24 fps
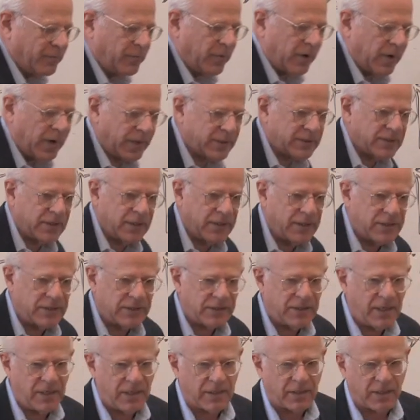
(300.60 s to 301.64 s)
Marx and
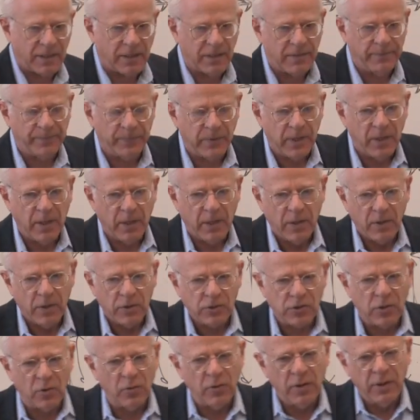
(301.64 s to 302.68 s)
his thinking.
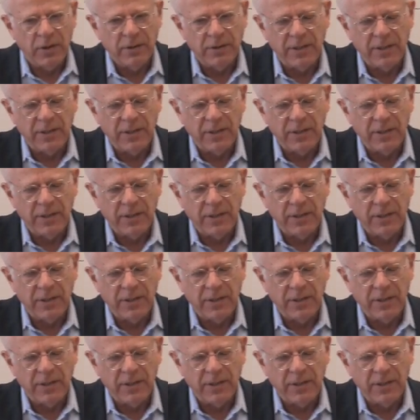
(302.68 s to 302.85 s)
So